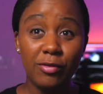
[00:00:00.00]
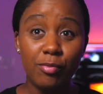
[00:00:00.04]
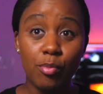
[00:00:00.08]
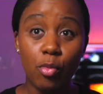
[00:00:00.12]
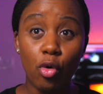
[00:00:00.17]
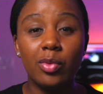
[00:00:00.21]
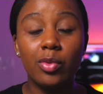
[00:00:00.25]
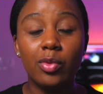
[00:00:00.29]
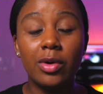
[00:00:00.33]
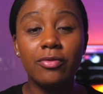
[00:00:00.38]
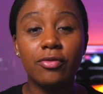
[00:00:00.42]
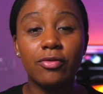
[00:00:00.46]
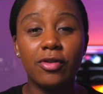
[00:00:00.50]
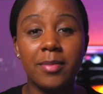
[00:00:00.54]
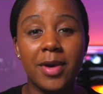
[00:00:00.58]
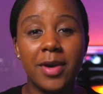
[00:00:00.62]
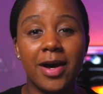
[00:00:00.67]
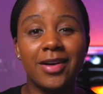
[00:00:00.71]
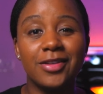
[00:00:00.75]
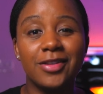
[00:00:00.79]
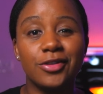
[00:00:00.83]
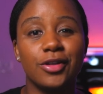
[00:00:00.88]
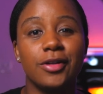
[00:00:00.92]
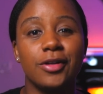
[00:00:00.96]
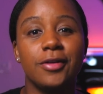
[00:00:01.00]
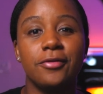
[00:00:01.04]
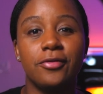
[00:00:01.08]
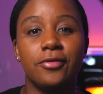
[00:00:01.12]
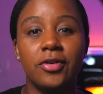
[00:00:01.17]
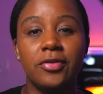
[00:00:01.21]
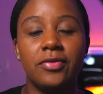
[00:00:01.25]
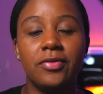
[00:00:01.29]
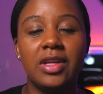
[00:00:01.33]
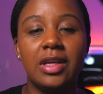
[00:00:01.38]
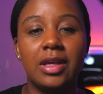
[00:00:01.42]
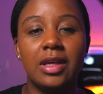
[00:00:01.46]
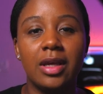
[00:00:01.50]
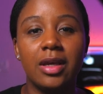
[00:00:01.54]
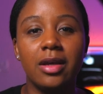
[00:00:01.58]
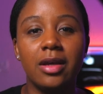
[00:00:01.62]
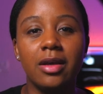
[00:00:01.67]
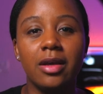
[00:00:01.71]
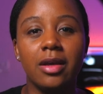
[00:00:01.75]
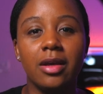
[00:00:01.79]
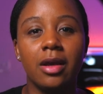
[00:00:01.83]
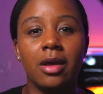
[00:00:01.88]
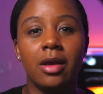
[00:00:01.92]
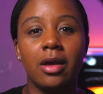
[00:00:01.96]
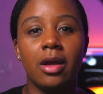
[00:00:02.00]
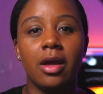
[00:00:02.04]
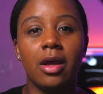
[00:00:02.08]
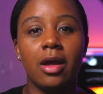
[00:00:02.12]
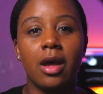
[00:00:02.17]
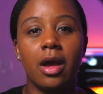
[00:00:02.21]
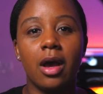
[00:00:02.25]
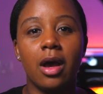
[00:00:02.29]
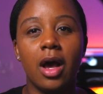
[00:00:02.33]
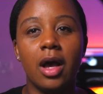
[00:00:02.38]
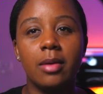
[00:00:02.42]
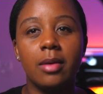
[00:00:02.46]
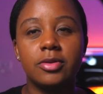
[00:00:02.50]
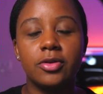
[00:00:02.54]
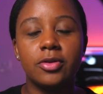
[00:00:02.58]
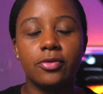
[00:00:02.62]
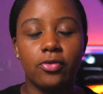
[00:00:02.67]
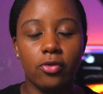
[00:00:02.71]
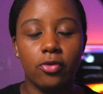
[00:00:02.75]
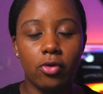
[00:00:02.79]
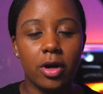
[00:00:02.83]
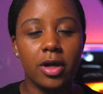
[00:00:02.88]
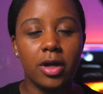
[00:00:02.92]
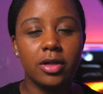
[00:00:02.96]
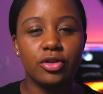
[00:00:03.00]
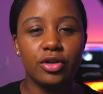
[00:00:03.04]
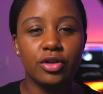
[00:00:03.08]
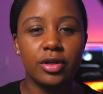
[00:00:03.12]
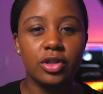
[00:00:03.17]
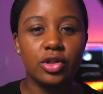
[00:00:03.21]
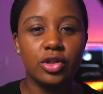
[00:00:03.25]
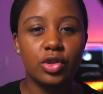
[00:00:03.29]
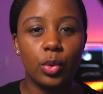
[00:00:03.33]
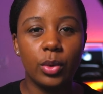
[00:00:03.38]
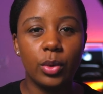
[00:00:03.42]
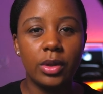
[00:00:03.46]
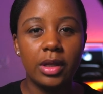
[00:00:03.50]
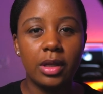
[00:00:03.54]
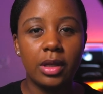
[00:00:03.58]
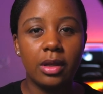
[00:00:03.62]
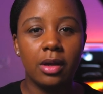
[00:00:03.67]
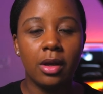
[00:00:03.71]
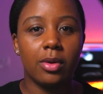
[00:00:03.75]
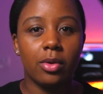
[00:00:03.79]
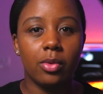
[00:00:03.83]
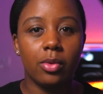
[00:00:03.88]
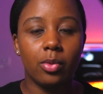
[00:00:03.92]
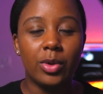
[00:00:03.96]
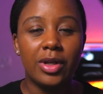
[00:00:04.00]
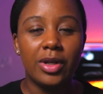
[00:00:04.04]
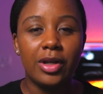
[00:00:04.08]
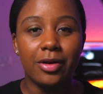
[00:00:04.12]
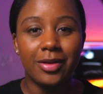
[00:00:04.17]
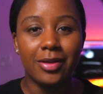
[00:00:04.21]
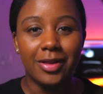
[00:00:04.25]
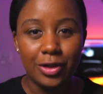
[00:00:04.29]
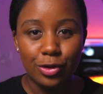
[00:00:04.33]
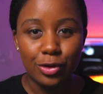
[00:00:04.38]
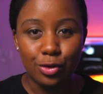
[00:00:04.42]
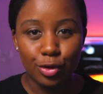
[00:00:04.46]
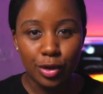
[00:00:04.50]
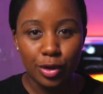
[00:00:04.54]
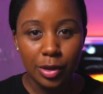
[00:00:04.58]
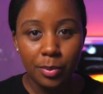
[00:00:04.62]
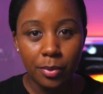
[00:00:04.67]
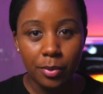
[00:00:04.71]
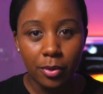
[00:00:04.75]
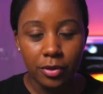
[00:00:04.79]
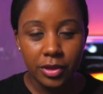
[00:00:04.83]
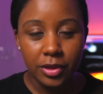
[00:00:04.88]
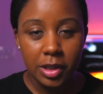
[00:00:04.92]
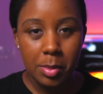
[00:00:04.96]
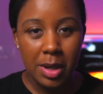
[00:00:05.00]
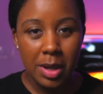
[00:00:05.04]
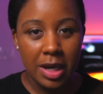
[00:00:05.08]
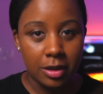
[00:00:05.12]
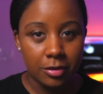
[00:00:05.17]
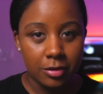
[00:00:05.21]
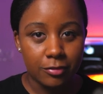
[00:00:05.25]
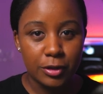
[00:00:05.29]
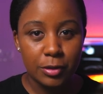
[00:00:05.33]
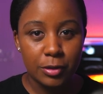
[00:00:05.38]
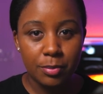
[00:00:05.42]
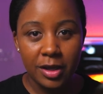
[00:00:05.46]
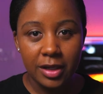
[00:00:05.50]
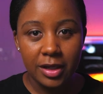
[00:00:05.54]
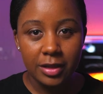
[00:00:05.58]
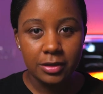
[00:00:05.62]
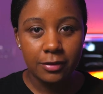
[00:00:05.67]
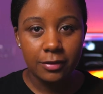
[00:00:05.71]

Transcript: went from 150 gig up to 420. We nearly tripled the amount of space